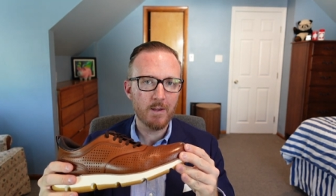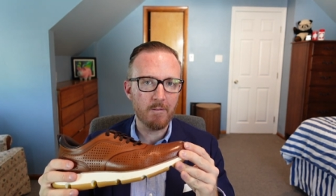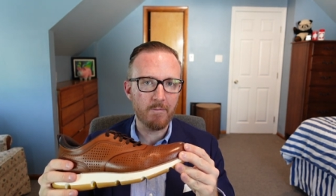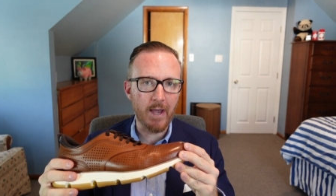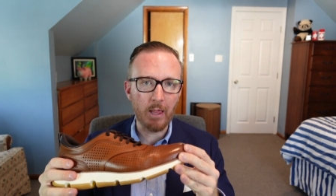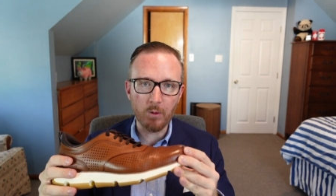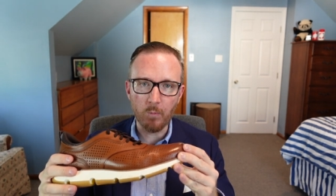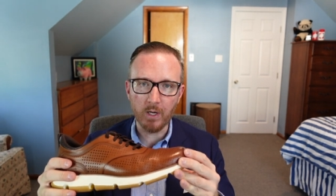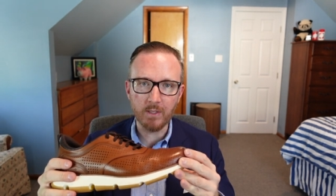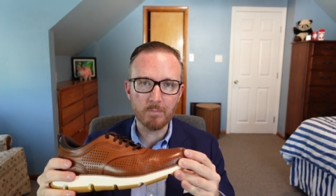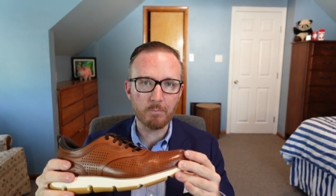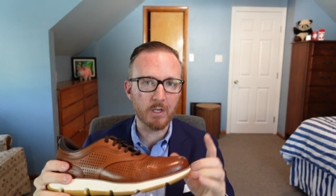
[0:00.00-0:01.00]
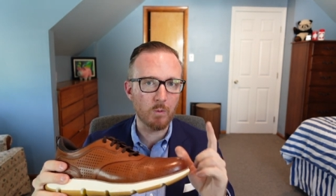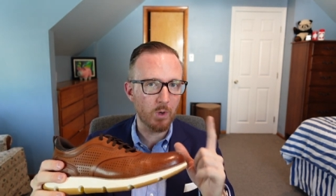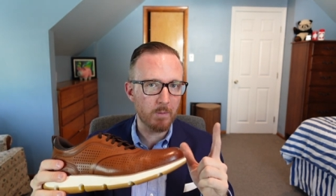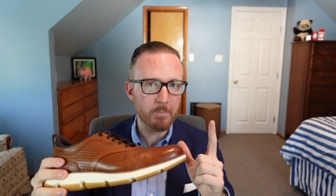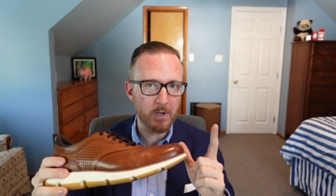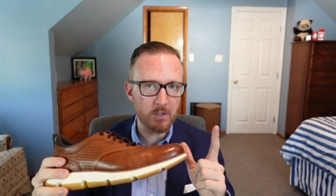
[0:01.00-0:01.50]
if I only wanted to bring
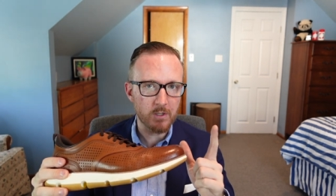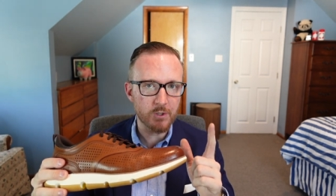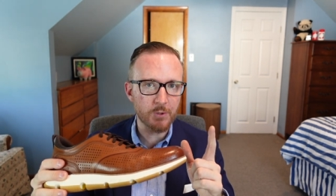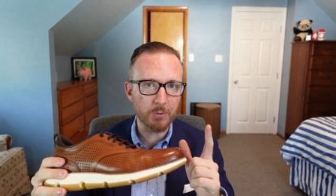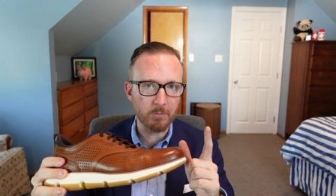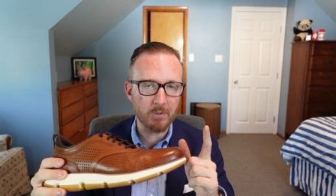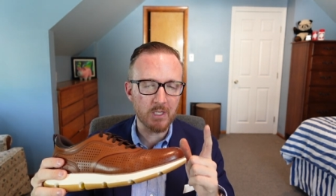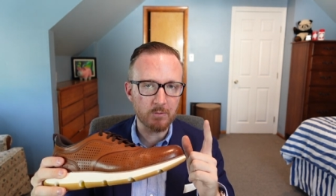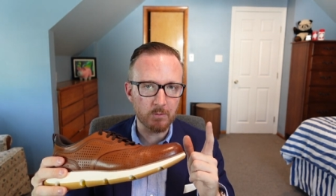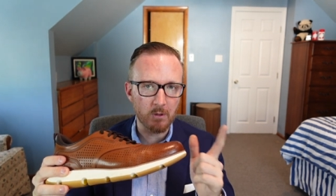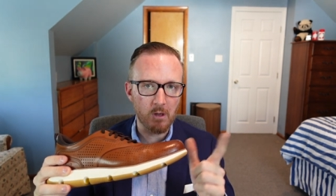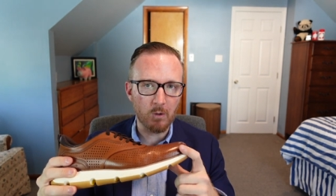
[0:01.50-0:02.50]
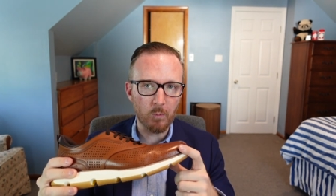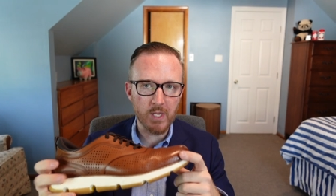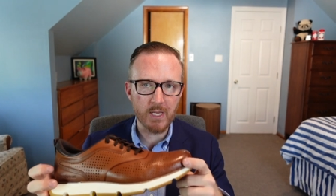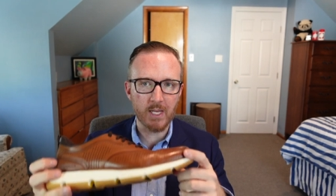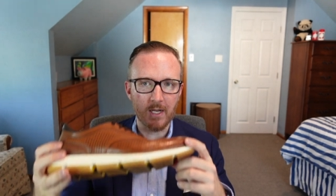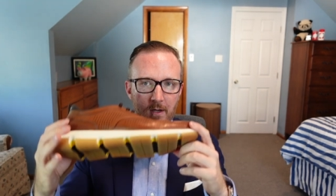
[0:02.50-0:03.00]
one pair of shoes with me to a long
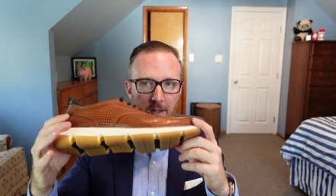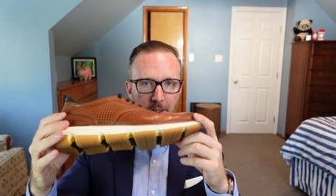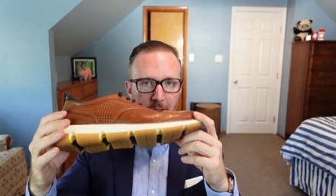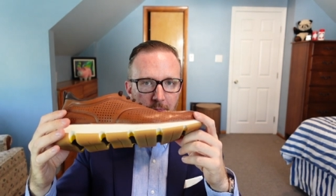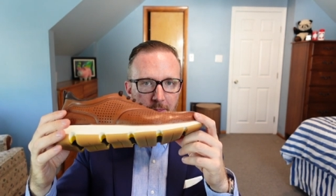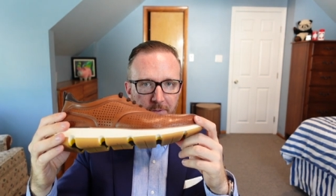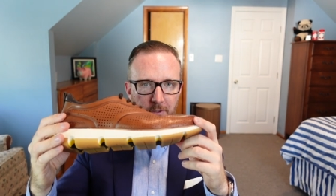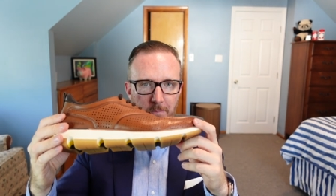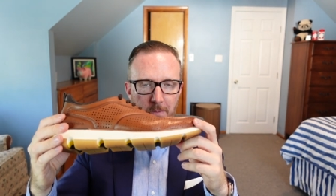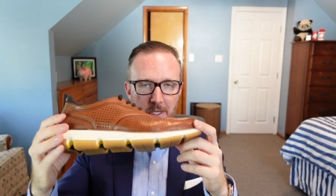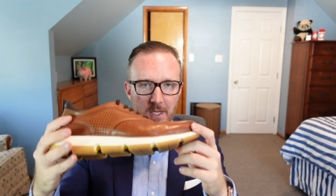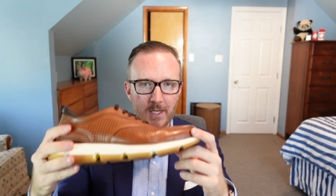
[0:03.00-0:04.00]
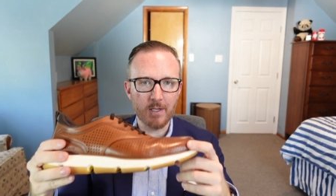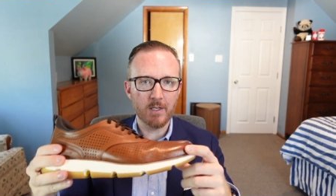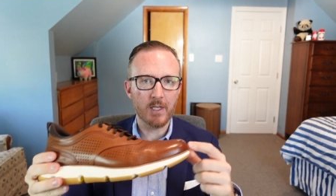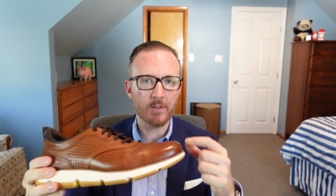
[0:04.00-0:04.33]
weekend, this could be it.